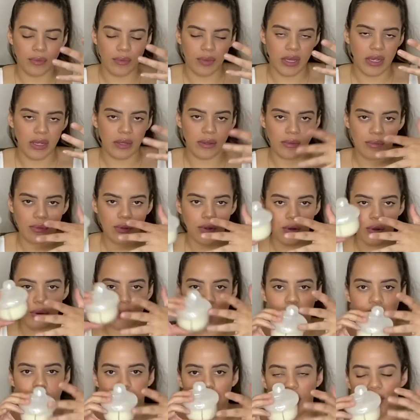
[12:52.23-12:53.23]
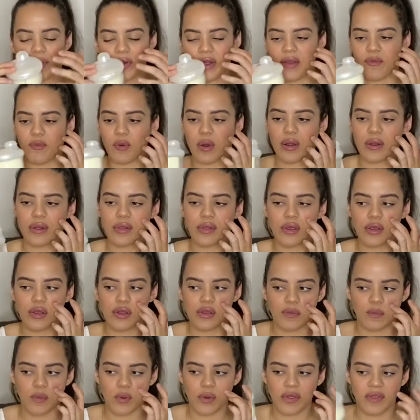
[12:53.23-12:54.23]
Like, you know, already have water in there, you
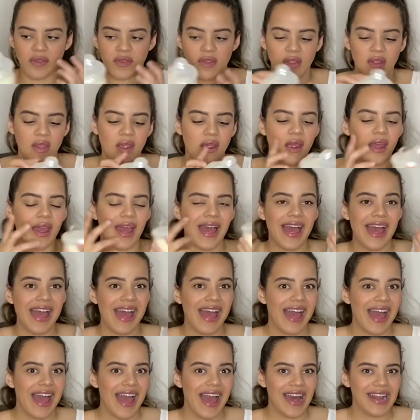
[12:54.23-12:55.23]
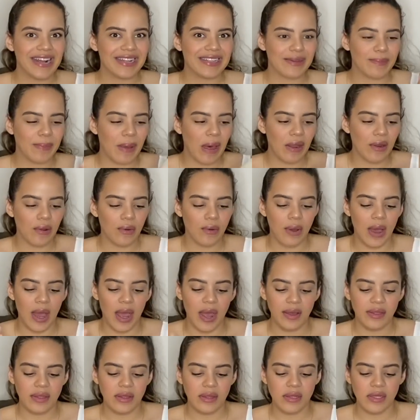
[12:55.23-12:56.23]
just pour this in there, and it's a bottle.
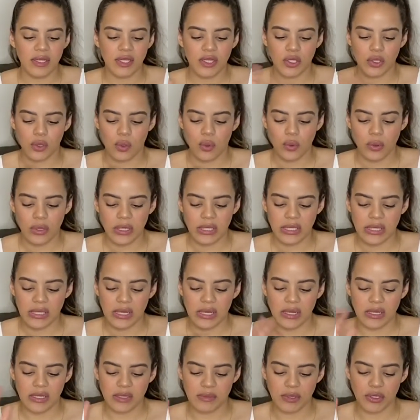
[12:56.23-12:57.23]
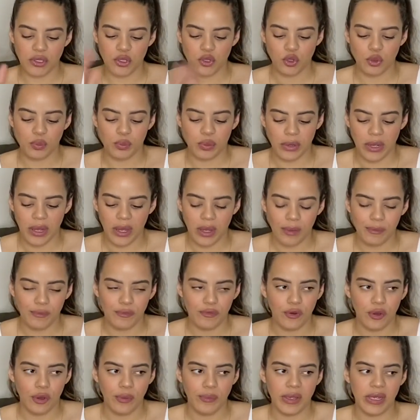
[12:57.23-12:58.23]
I think this is the coolest thing. It's been super
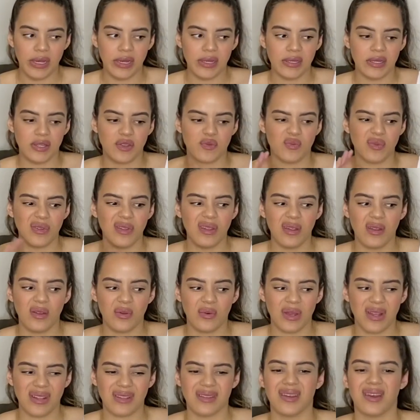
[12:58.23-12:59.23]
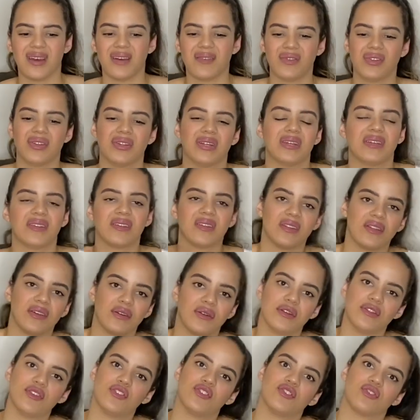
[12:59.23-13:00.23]
helpful because it's really annoying to have to like sit there
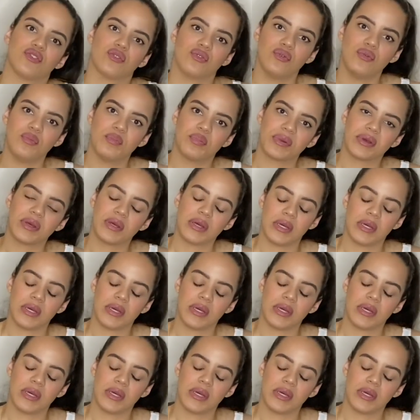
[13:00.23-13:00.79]
and scoop.